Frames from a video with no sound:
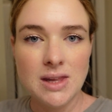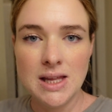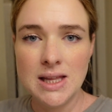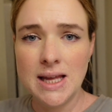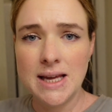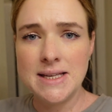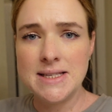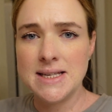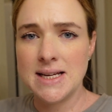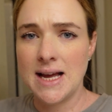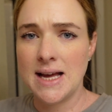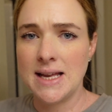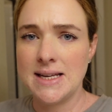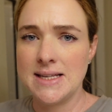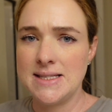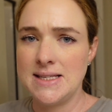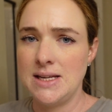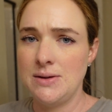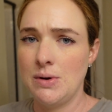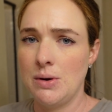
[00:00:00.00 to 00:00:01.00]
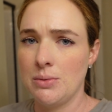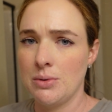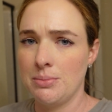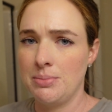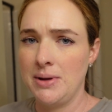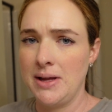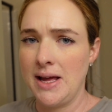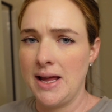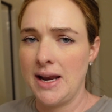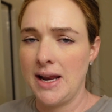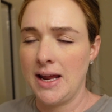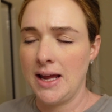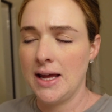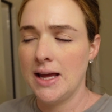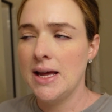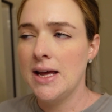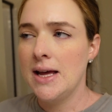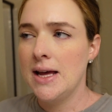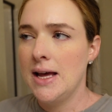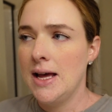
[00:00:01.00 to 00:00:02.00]
like to kind of see what we're planning.
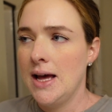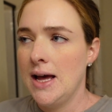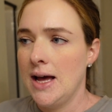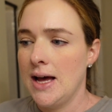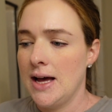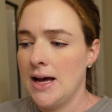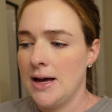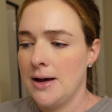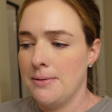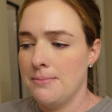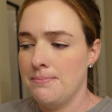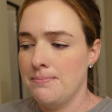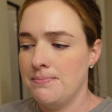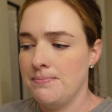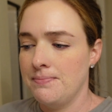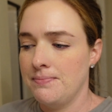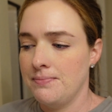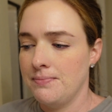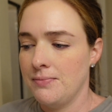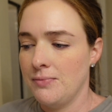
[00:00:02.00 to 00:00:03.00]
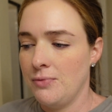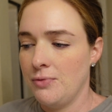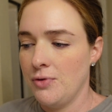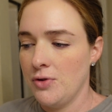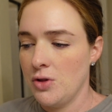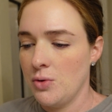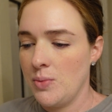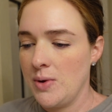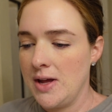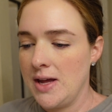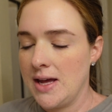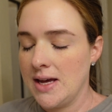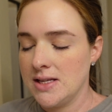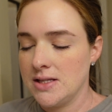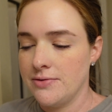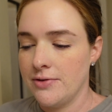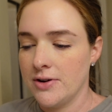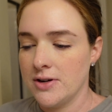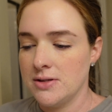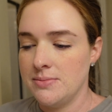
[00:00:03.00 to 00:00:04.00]
Um, for the week as
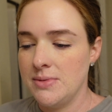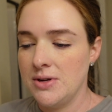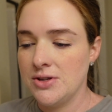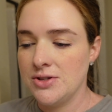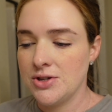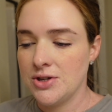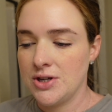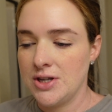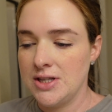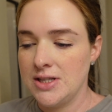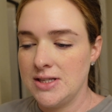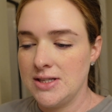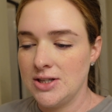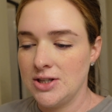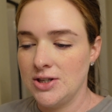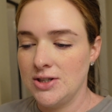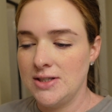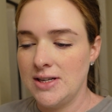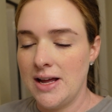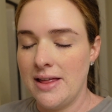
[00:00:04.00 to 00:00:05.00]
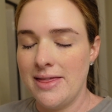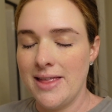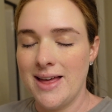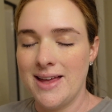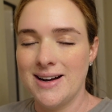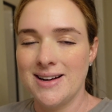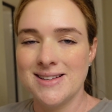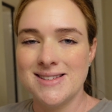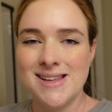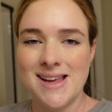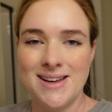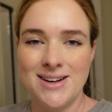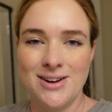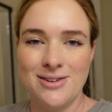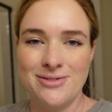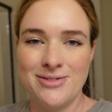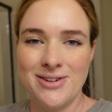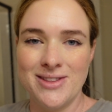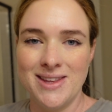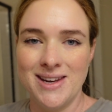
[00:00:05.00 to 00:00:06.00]
far as meals are concerned, and then I'll sign
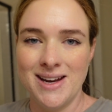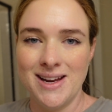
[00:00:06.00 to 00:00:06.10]
off for the